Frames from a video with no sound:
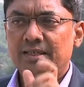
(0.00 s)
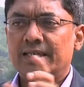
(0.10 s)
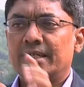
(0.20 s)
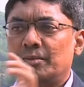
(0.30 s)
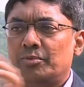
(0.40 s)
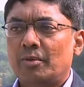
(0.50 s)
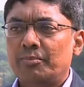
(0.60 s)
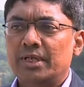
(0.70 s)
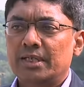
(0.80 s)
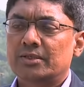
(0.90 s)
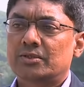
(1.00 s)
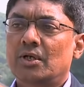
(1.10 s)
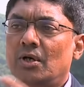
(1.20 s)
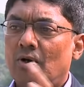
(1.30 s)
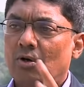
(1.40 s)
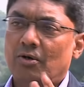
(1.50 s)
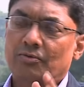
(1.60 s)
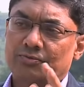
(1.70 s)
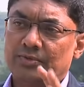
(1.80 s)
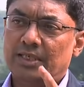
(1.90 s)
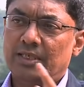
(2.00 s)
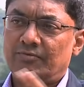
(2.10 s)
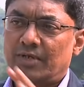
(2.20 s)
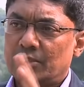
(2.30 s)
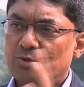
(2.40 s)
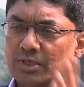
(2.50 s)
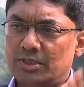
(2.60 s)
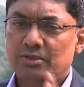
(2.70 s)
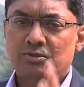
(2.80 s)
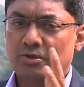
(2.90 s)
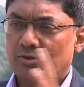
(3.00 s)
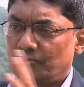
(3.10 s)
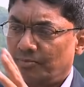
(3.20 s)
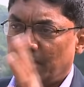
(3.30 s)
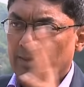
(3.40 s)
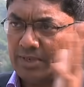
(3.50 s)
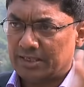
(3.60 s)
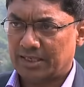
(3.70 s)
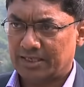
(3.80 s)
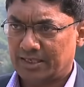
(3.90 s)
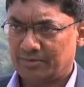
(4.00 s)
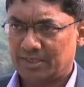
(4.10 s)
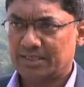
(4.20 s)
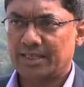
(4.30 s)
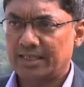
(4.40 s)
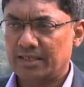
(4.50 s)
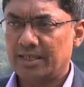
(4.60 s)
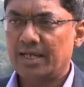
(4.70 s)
the detailed properties of the fluctuations of many pulsars that we studied.